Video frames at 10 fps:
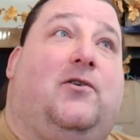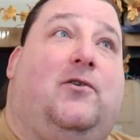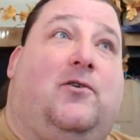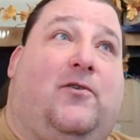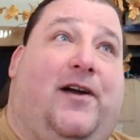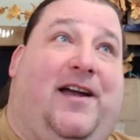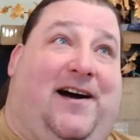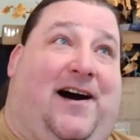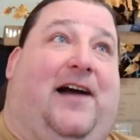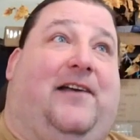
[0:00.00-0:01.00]
Earl Grey
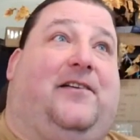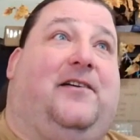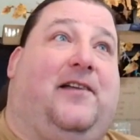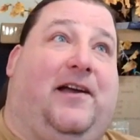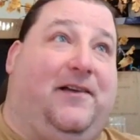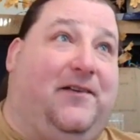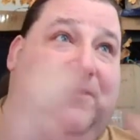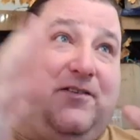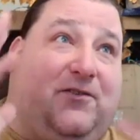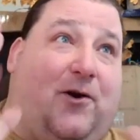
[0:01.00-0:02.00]
hot, like
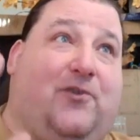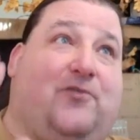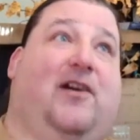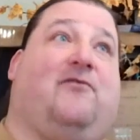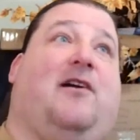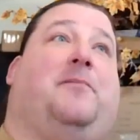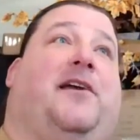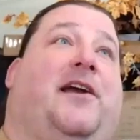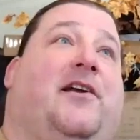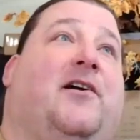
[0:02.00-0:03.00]
Star Trek
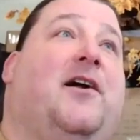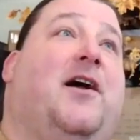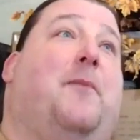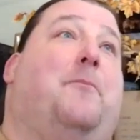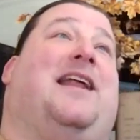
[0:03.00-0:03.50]
replicator, but